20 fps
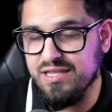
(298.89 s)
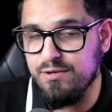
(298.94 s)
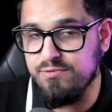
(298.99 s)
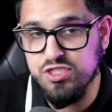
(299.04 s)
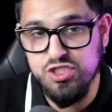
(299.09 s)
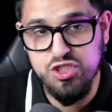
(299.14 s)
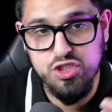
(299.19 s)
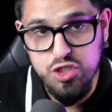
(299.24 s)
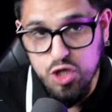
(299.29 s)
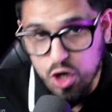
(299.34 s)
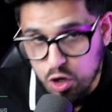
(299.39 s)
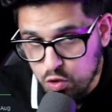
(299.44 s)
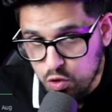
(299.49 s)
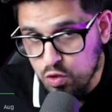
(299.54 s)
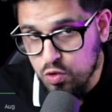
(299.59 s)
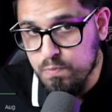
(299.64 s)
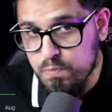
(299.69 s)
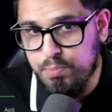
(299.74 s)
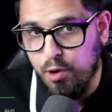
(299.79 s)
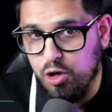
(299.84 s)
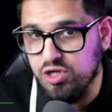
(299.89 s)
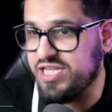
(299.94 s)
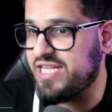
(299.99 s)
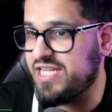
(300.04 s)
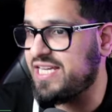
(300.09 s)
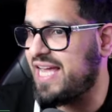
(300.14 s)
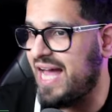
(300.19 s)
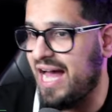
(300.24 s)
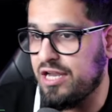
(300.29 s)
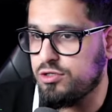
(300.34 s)
There was no
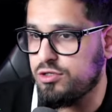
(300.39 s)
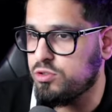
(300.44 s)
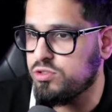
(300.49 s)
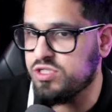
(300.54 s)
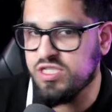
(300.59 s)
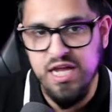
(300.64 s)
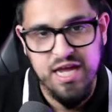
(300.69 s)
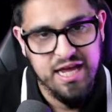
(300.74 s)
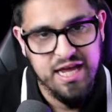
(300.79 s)
body candles